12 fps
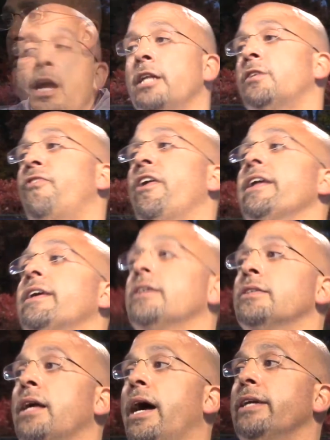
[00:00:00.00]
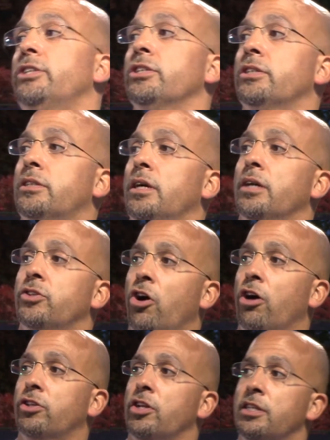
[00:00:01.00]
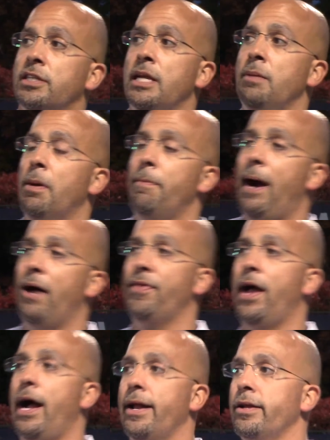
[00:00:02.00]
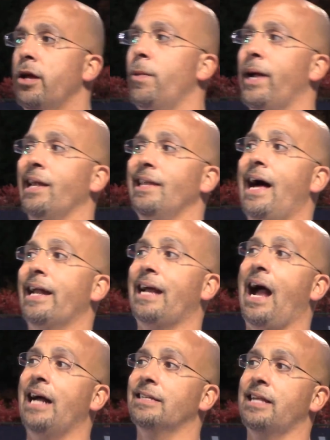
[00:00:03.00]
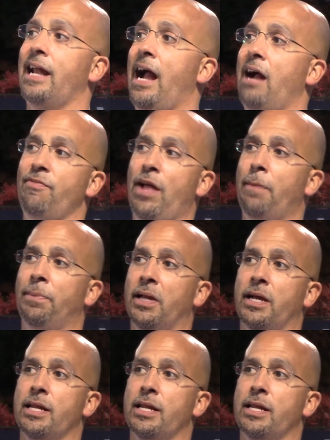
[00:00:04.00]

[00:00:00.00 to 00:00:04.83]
It's funny because I just talked to the team about that. We got a lot of guys that have not played